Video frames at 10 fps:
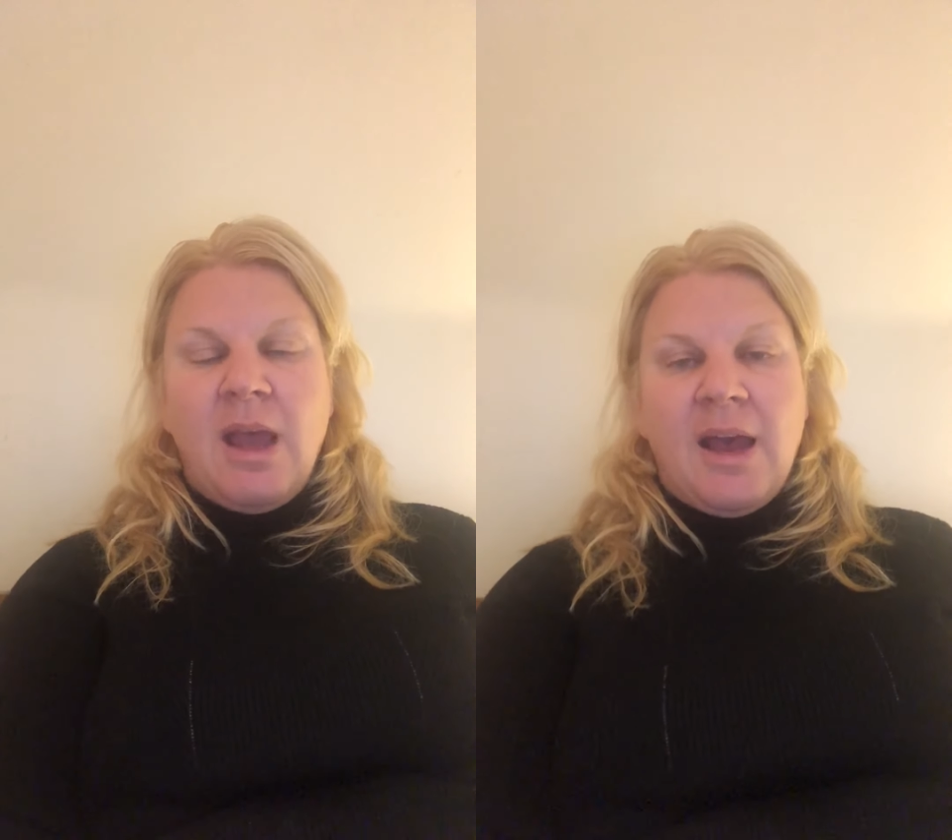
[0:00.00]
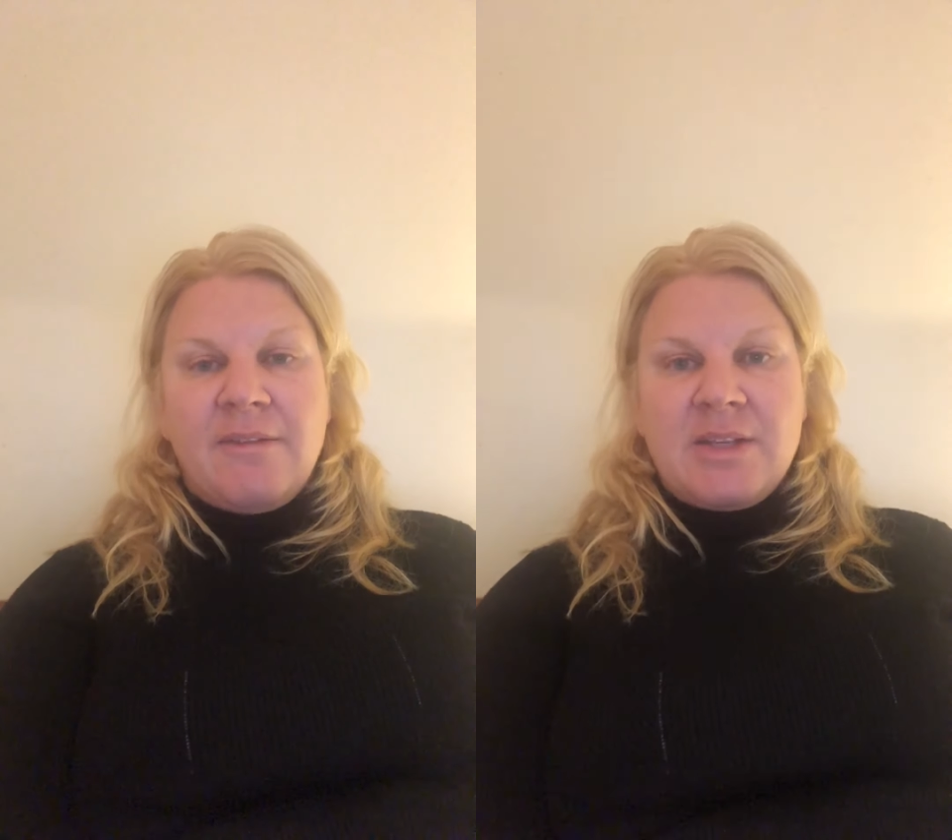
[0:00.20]

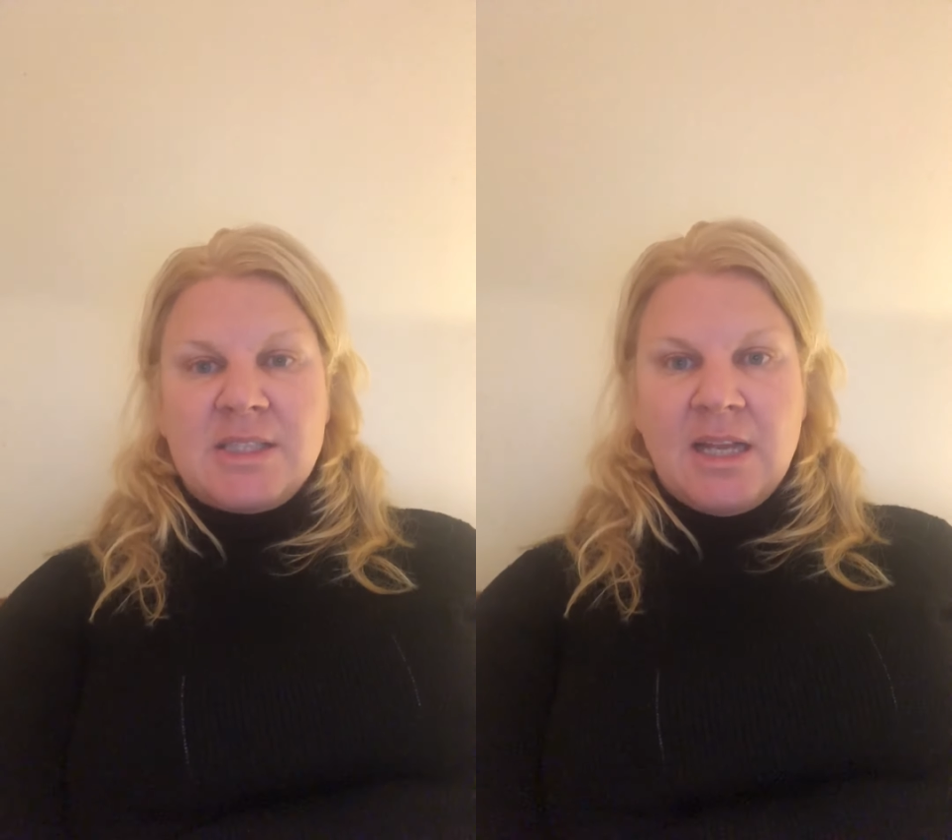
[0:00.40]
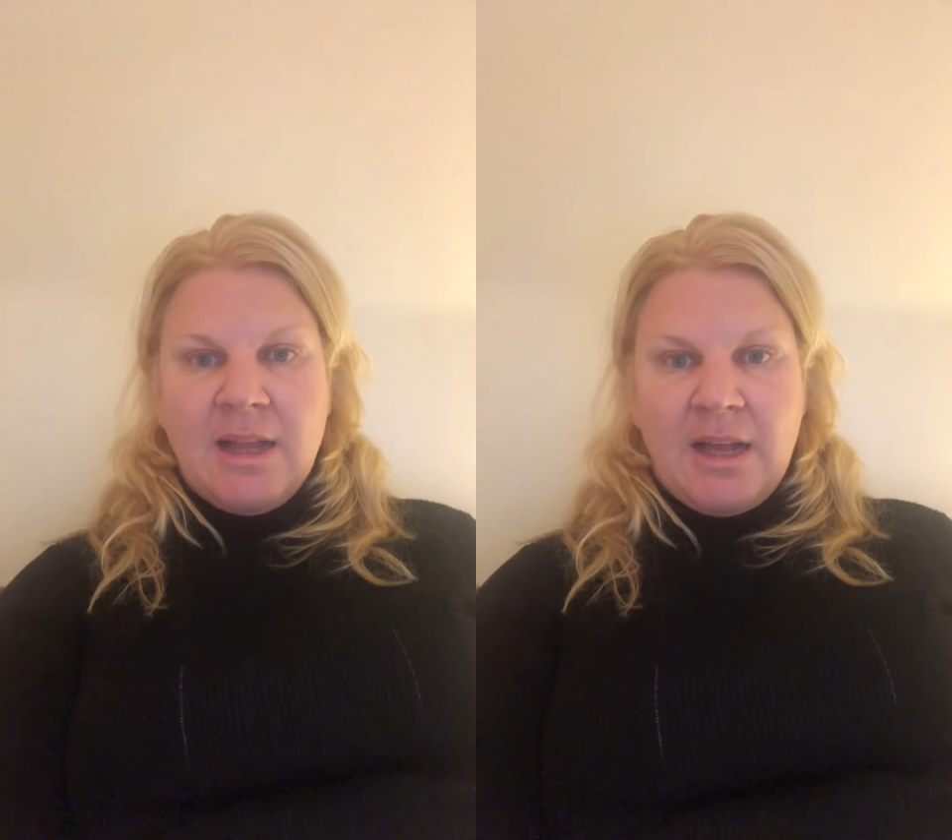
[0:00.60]
Having
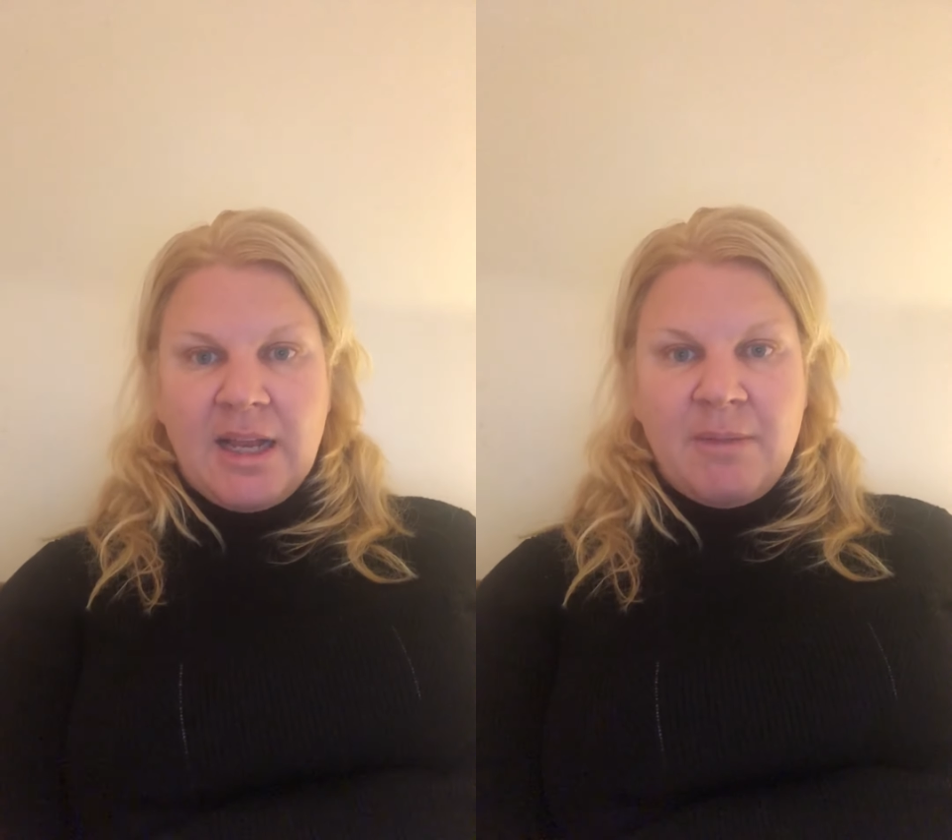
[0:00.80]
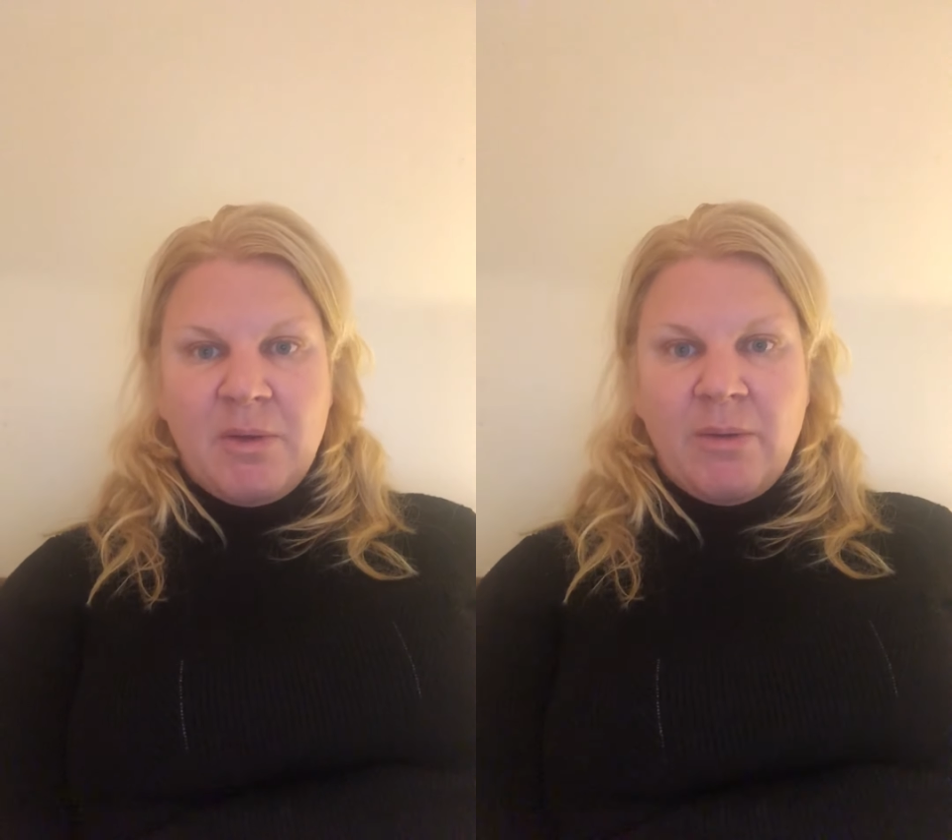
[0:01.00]
said that, it
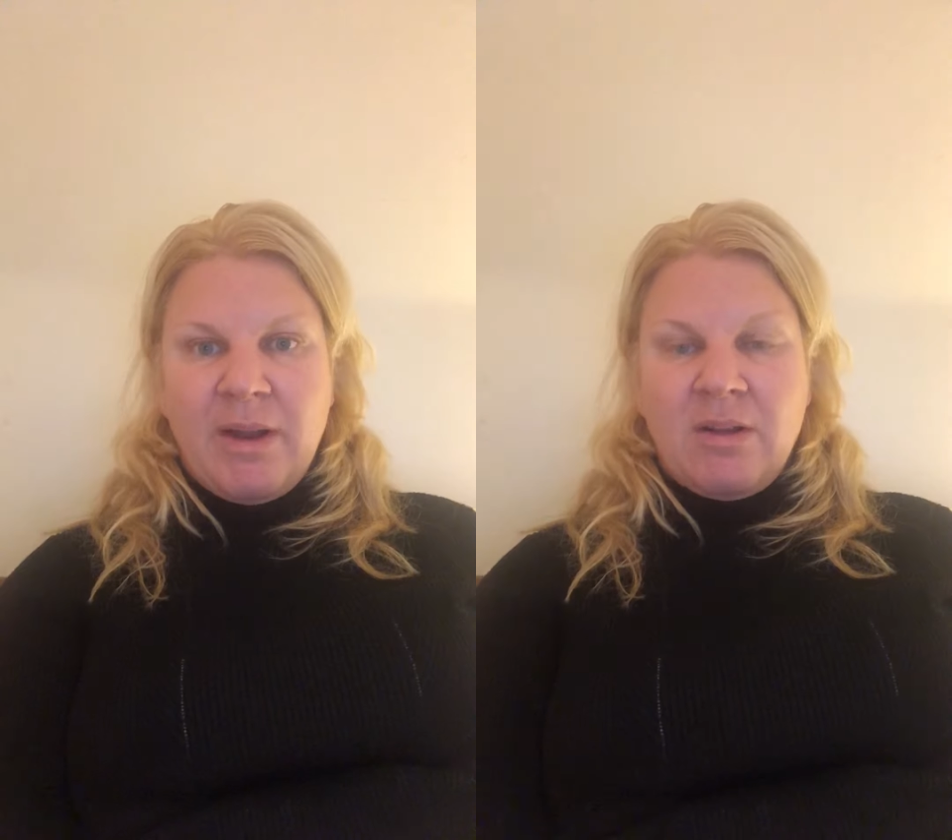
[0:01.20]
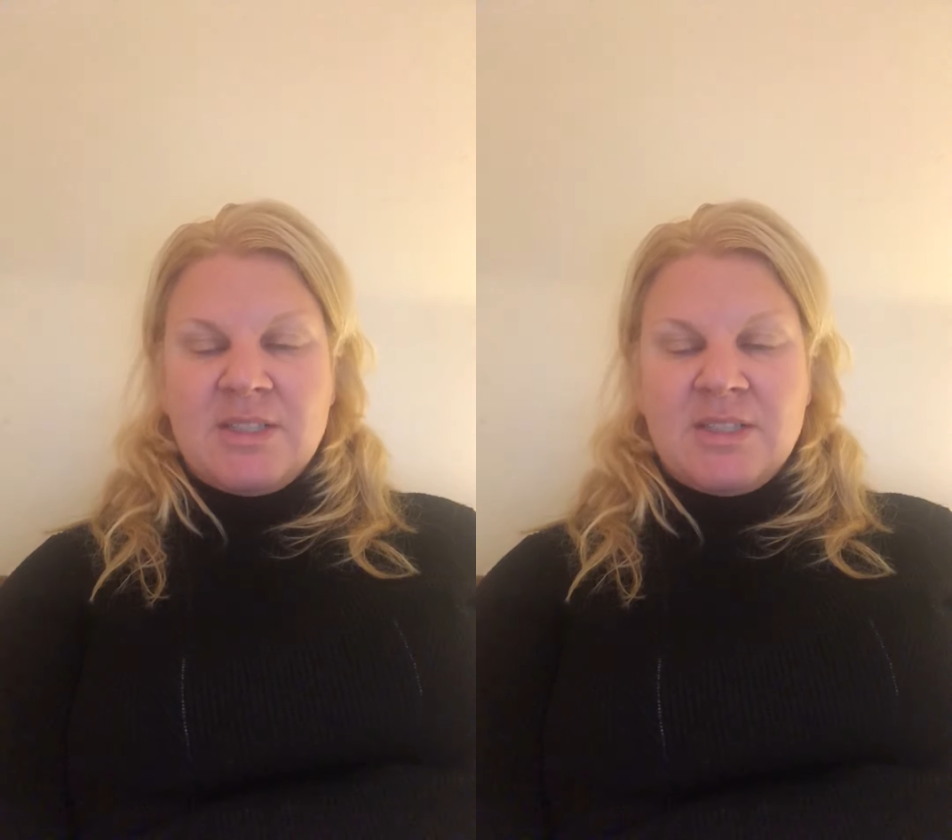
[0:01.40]
can be quite